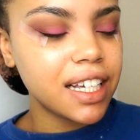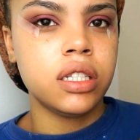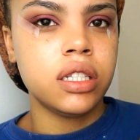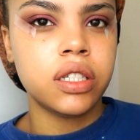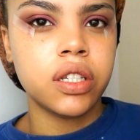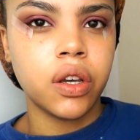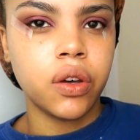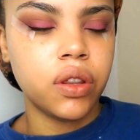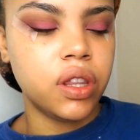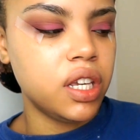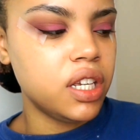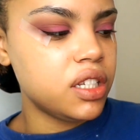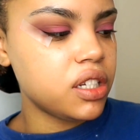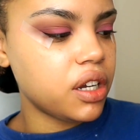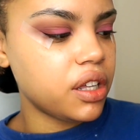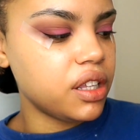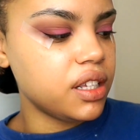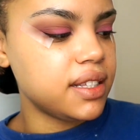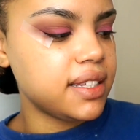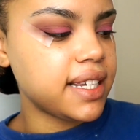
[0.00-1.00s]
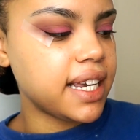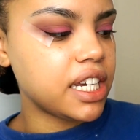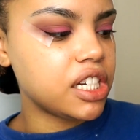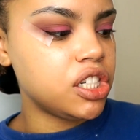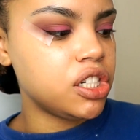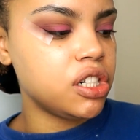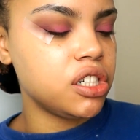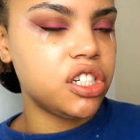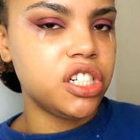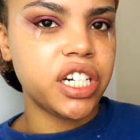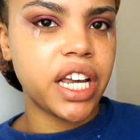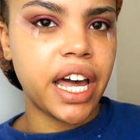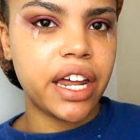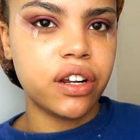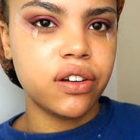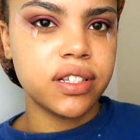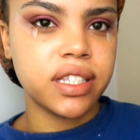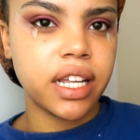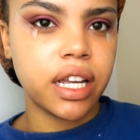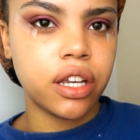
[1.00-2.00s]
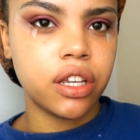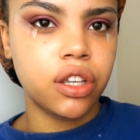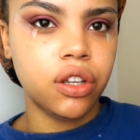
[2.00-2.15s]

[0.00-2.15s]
So these are the textured shadows that